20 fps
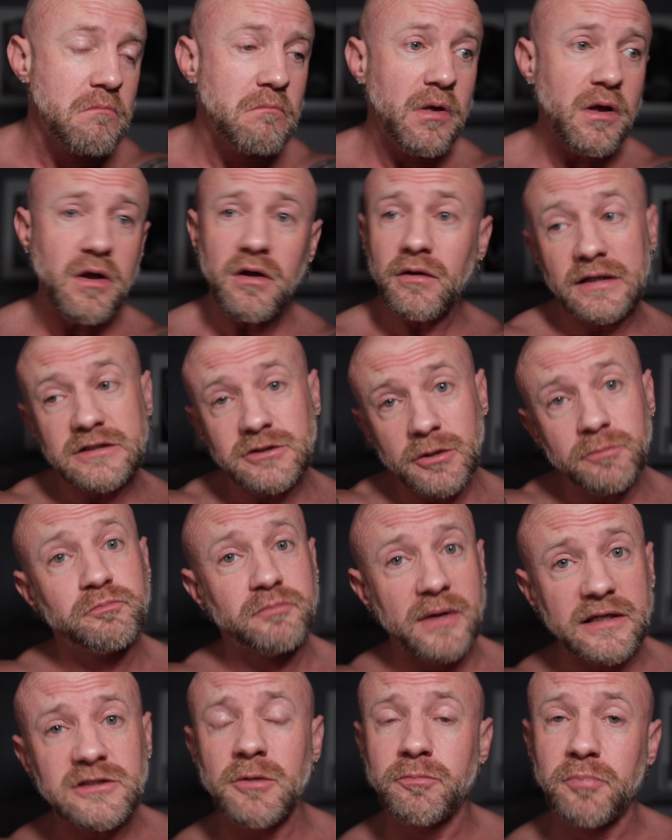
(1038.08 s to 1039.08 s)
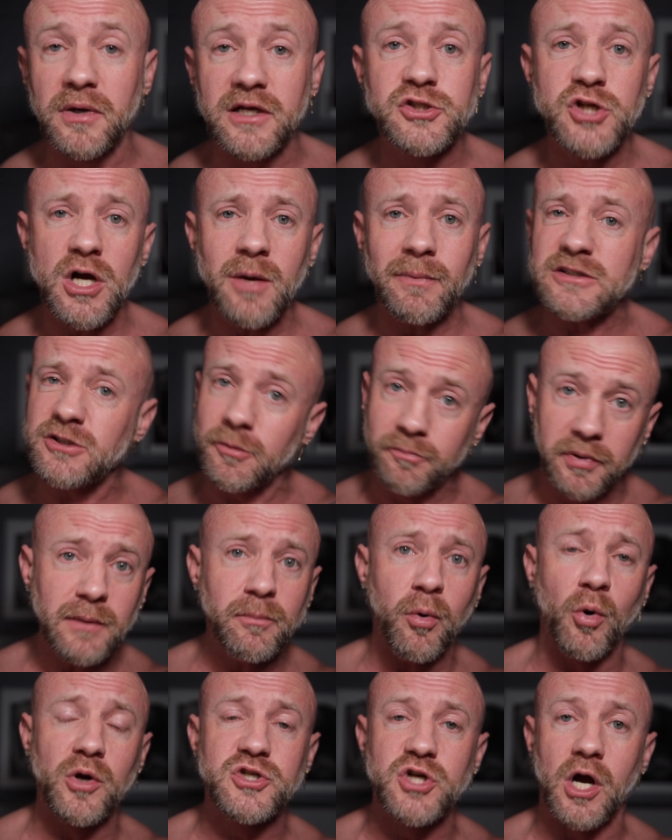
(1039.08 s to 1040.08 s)
Yeah, that's a big jump. That's a big
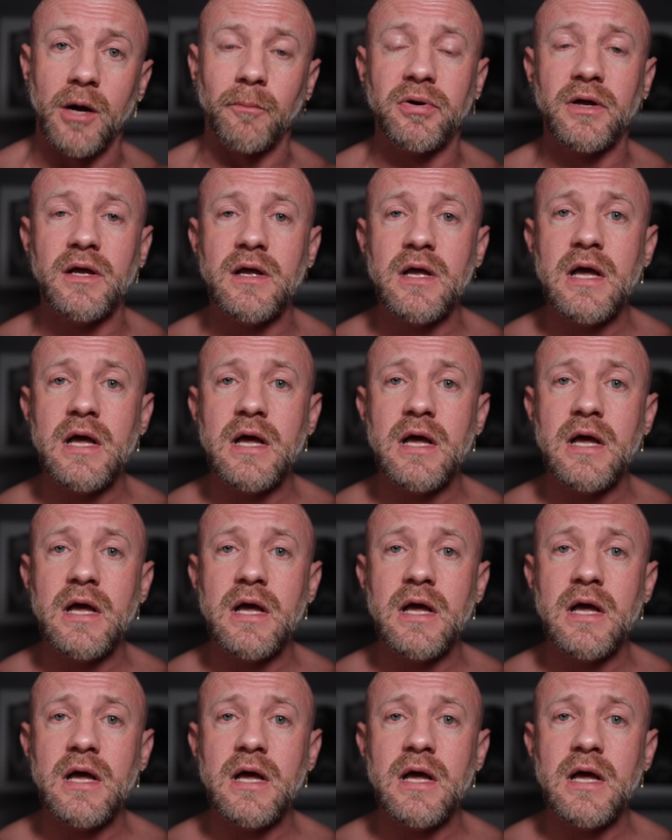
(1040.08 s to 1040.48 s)
boy jump.